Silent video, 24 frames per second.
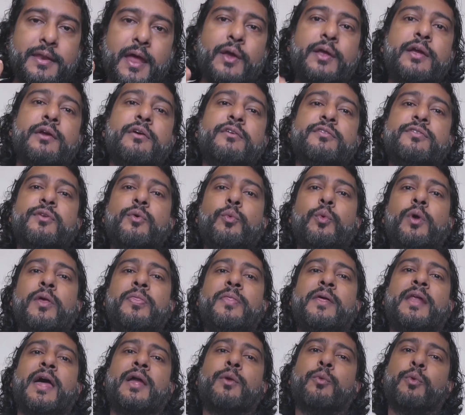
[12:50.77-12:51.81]
Now, here's the win
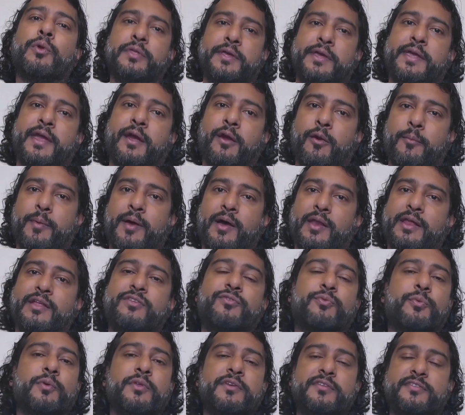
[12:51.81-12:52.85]
that I really care about.
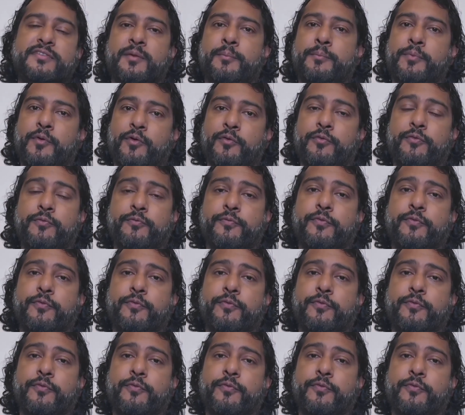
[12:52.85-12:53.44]
It's really simple.